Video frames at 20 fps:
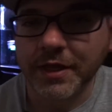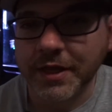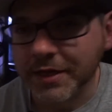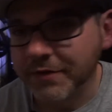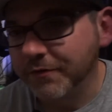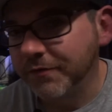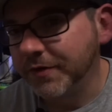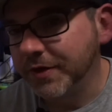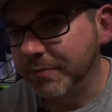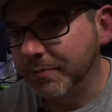
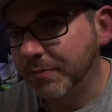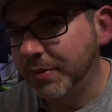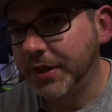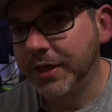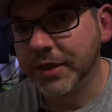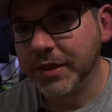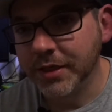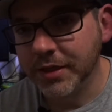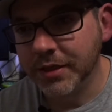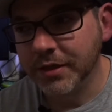every
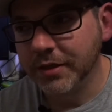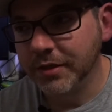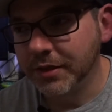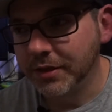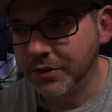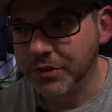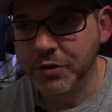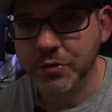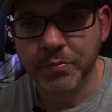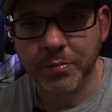penny
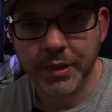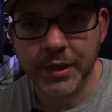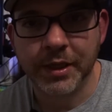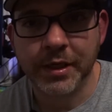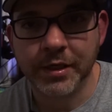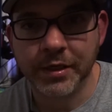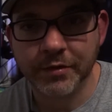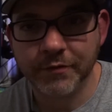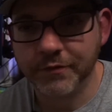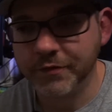that you
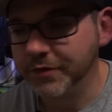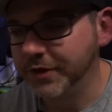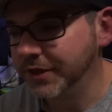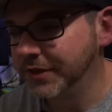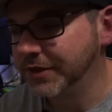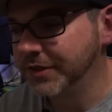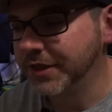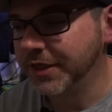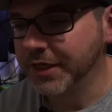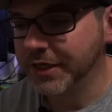pay for
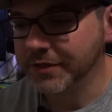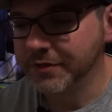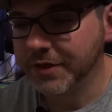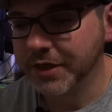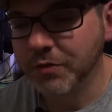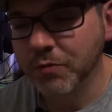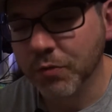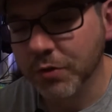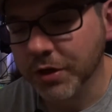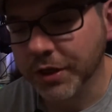these things.
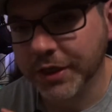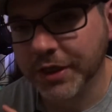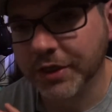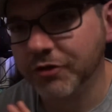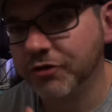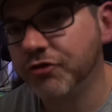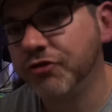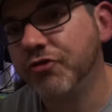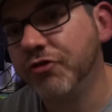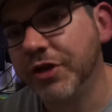They work
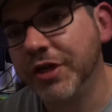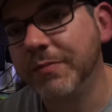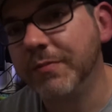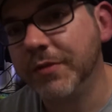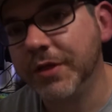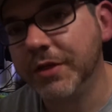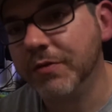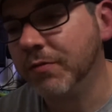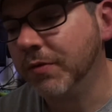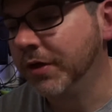
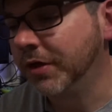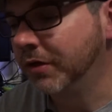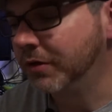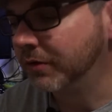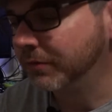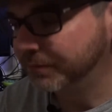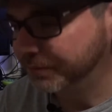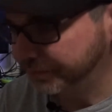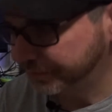extremely well,